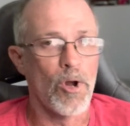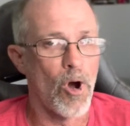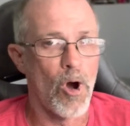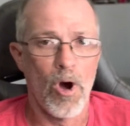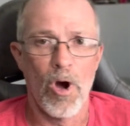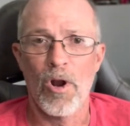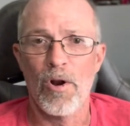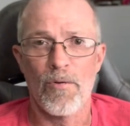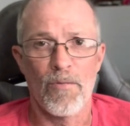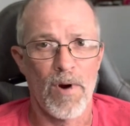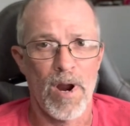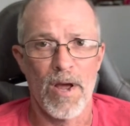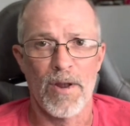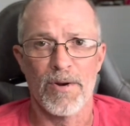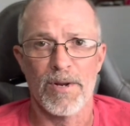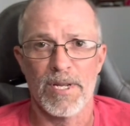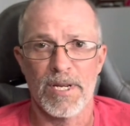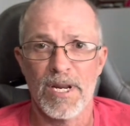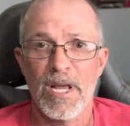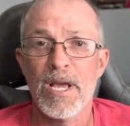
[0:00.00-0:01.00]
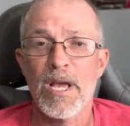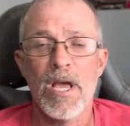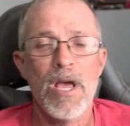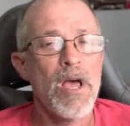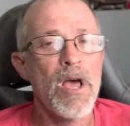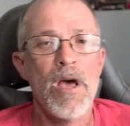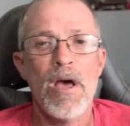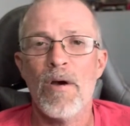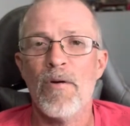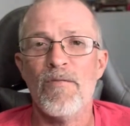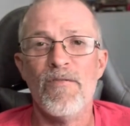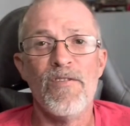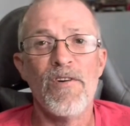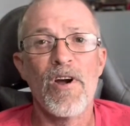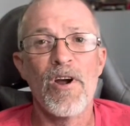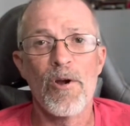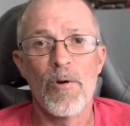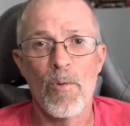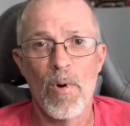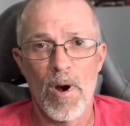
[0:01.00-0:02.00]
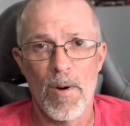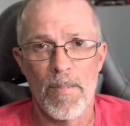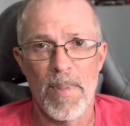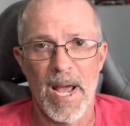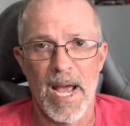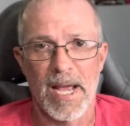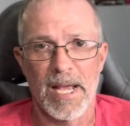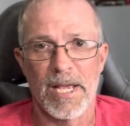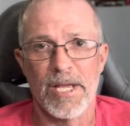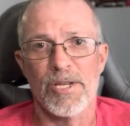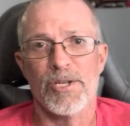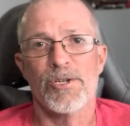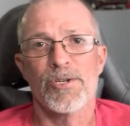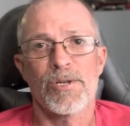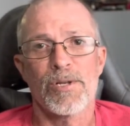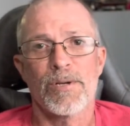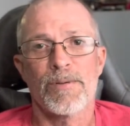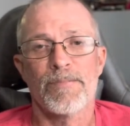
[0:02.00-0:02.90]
all around it. Very well packaged.